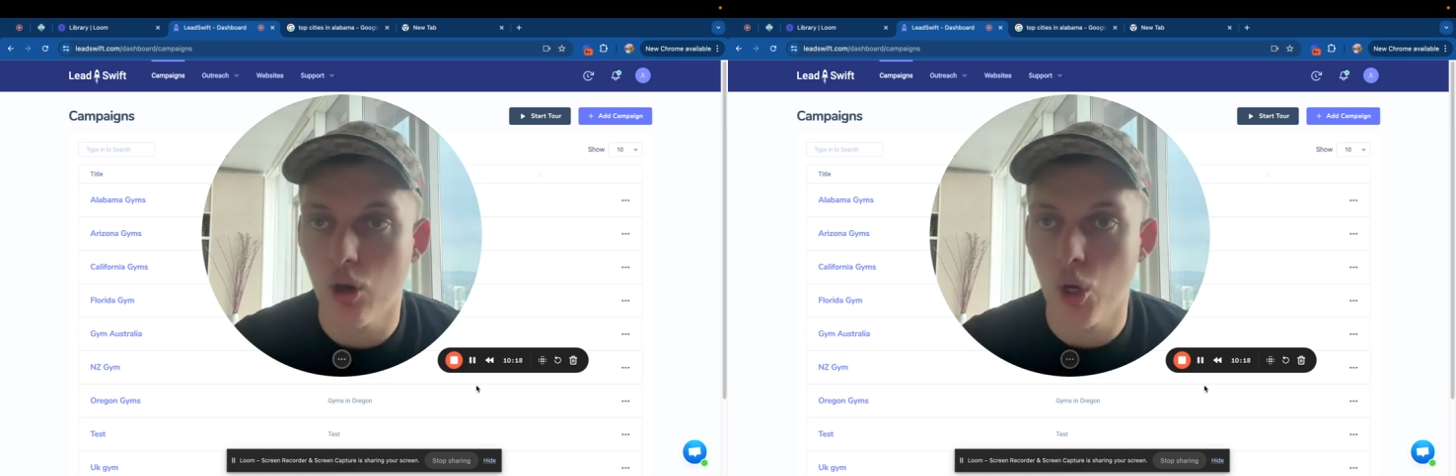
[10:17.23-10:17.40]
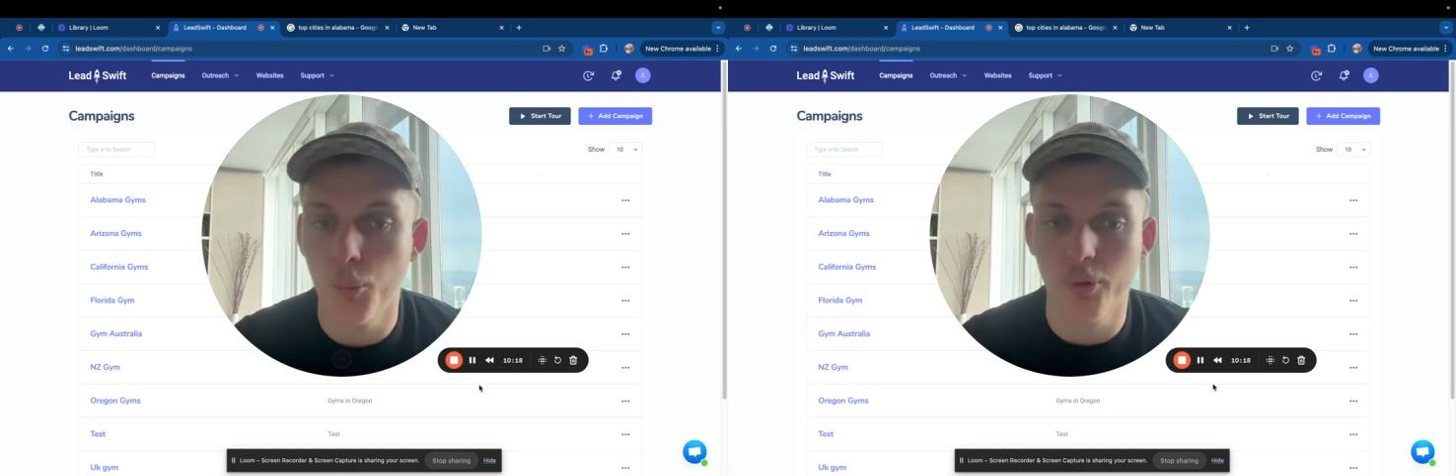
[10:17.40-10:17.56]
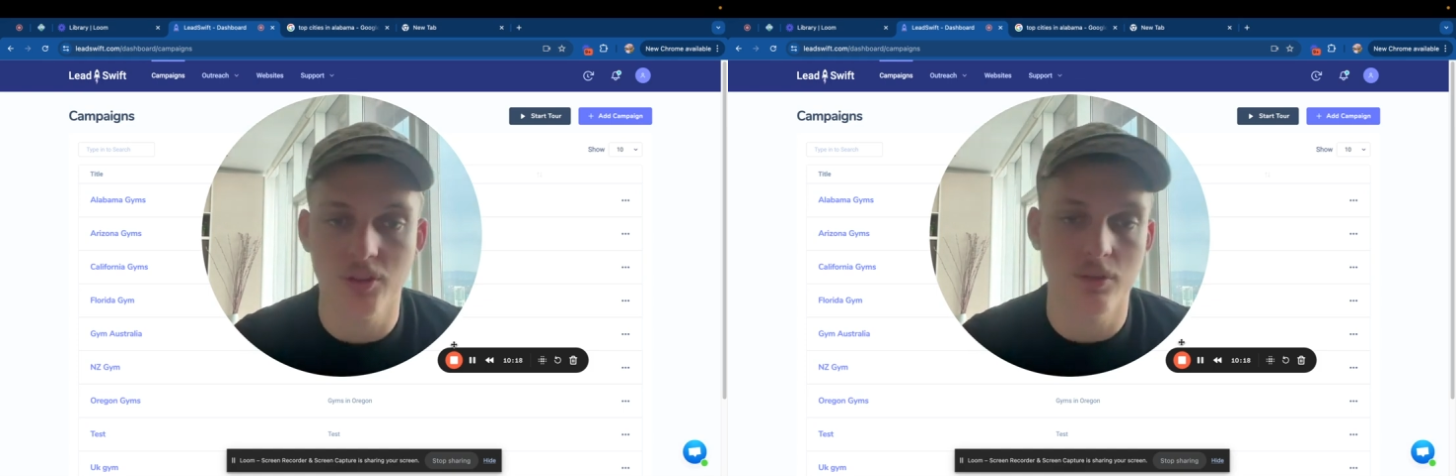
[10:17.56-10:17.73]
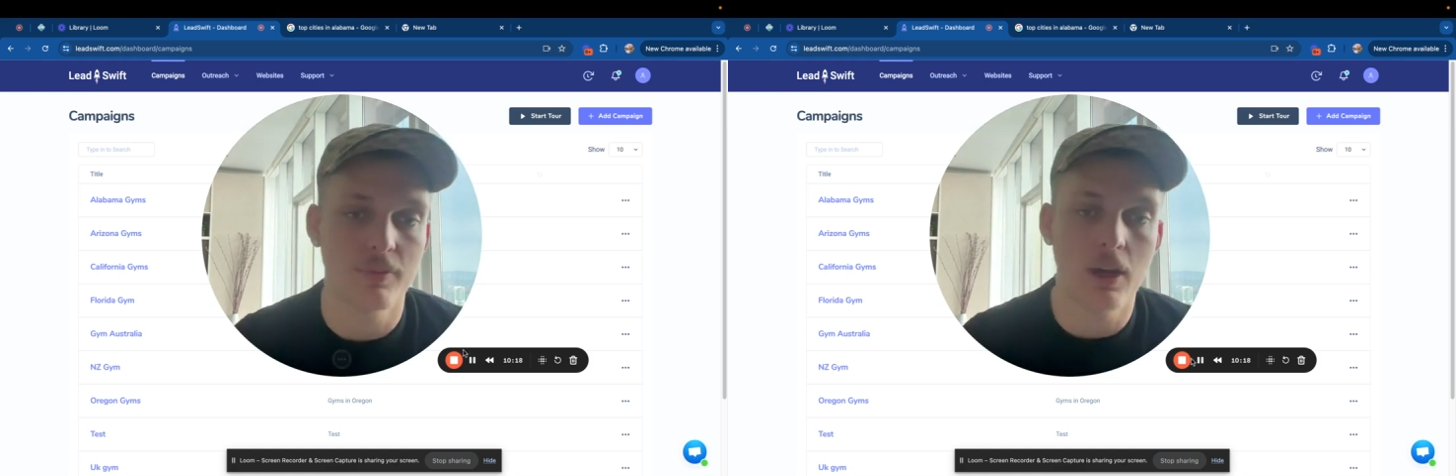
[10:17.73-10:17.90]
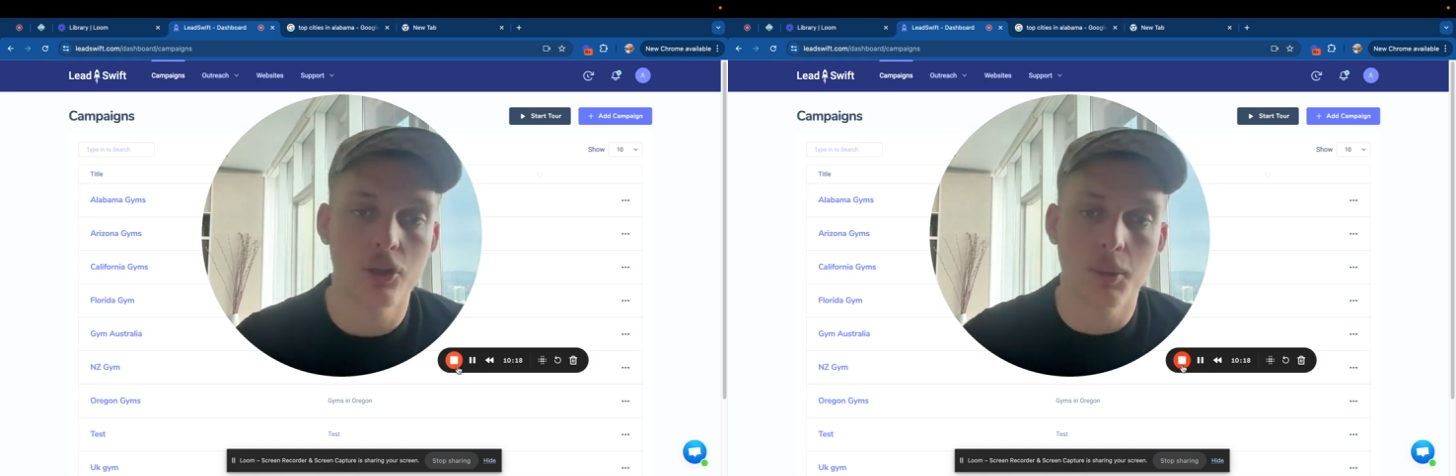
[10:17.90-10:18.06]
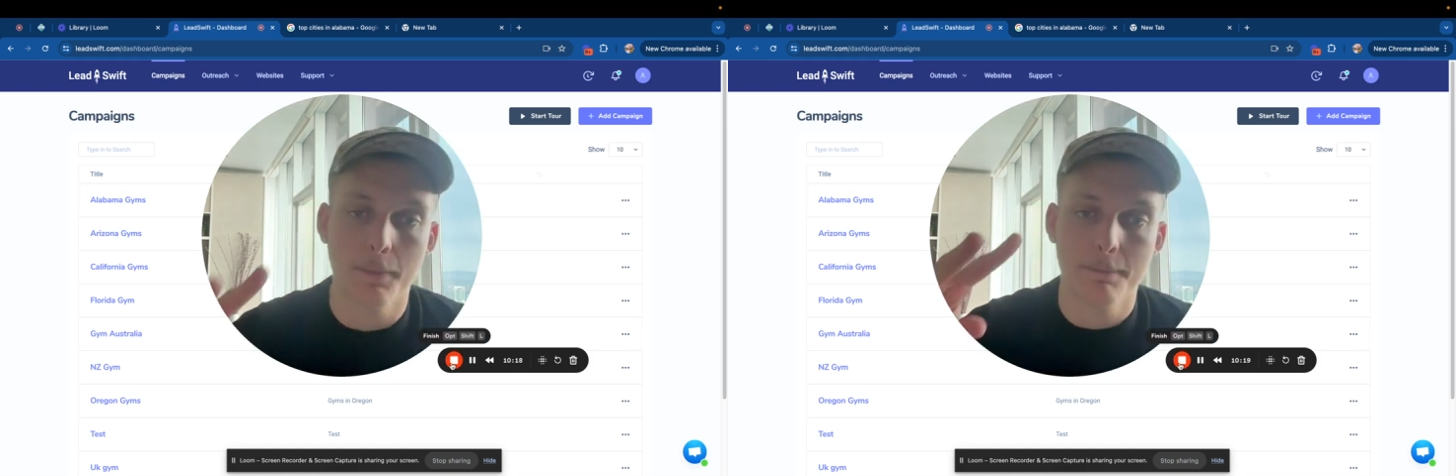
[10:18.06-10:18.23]
Hope you got some
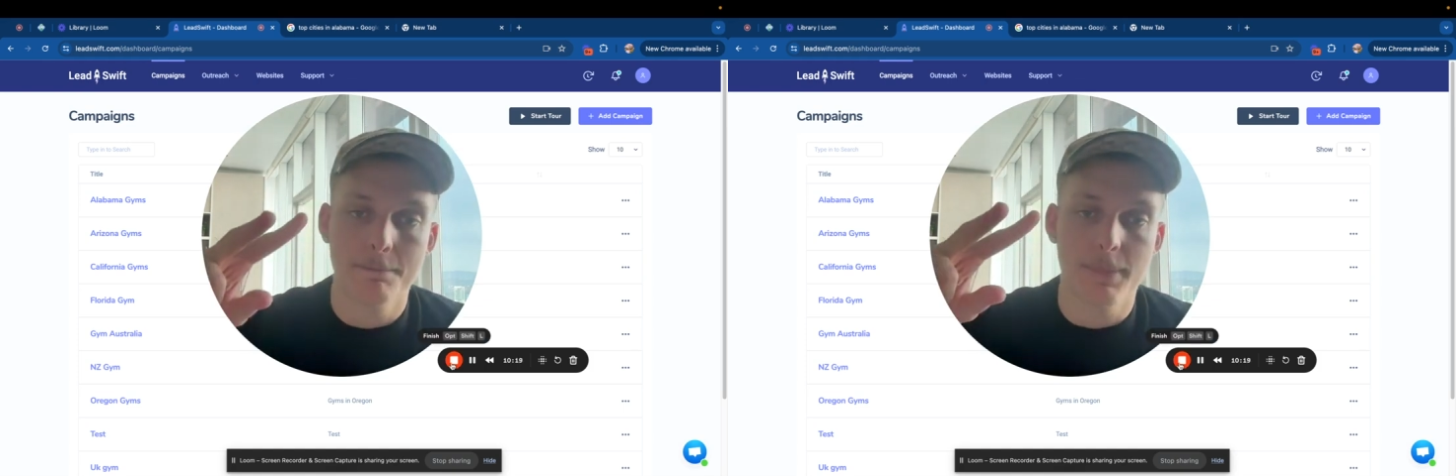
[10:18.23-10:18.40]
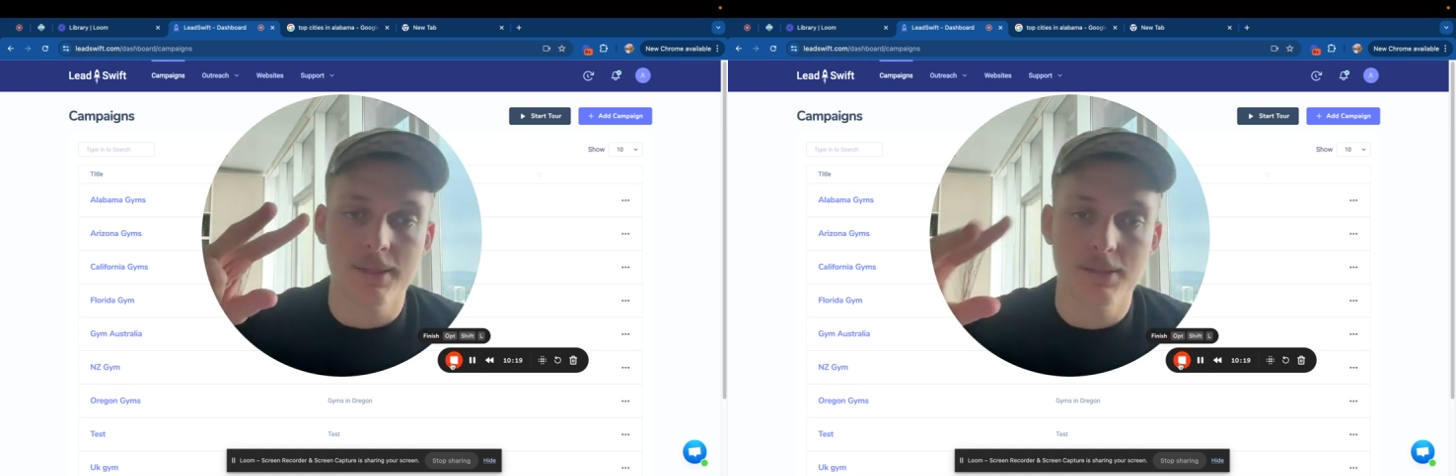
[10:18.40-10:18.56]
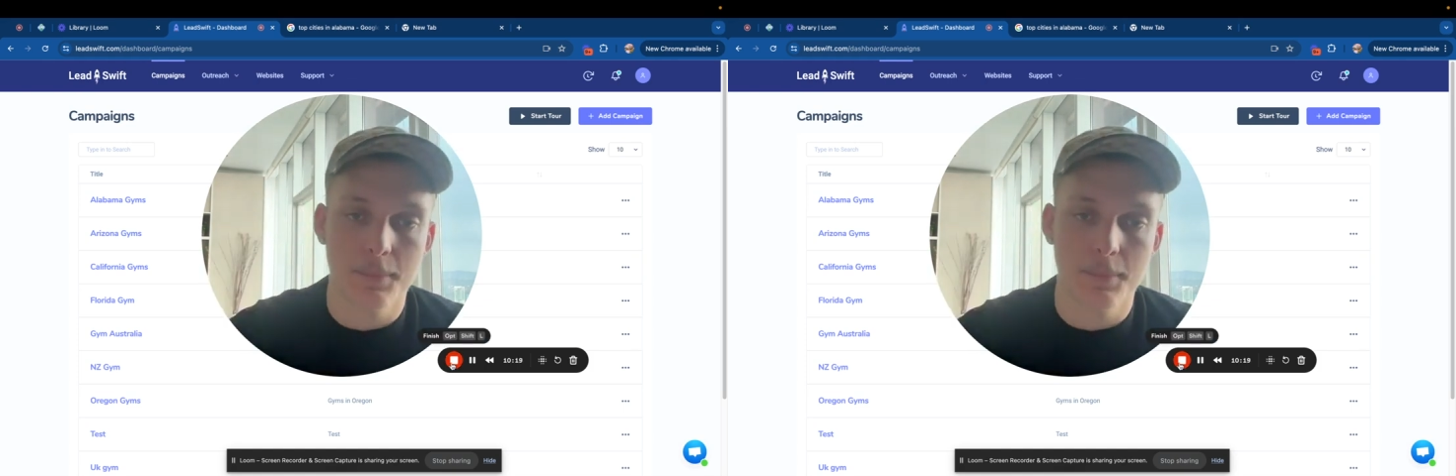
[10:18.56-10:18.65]
value. Peace.